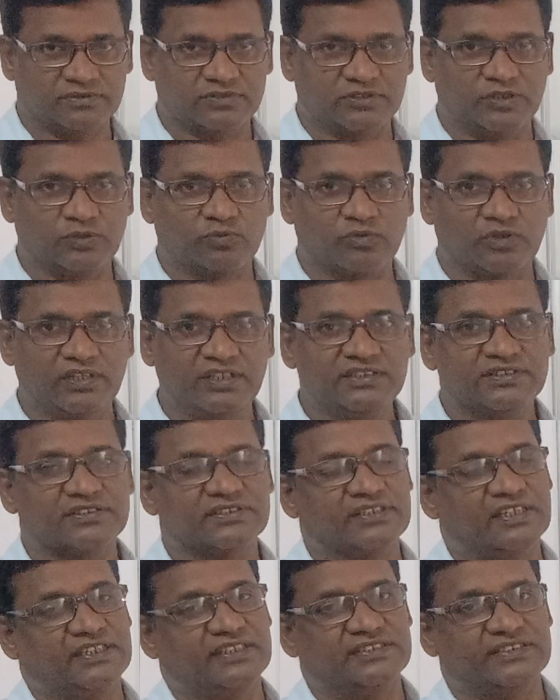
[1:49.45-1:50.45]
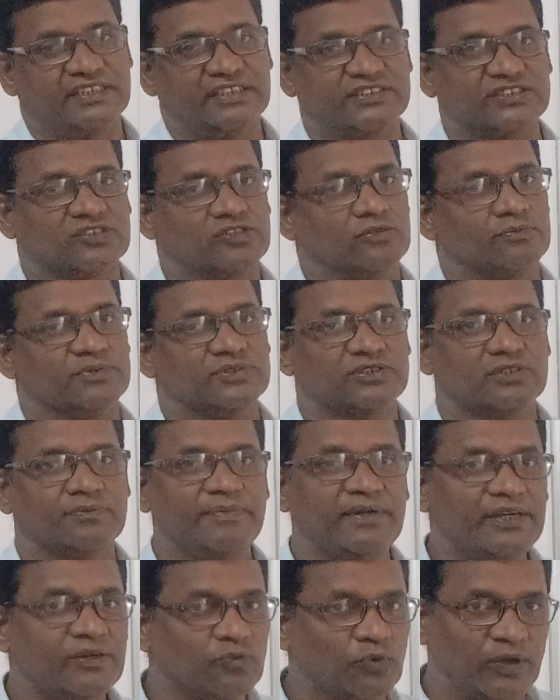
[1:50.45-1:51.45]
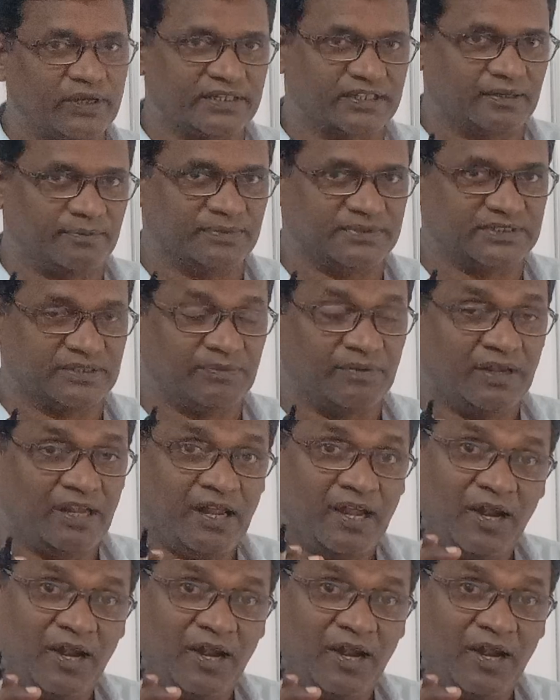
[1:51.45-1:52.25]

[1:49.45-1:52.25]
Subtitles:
nucleus, that is X chromosome and Y chromosome.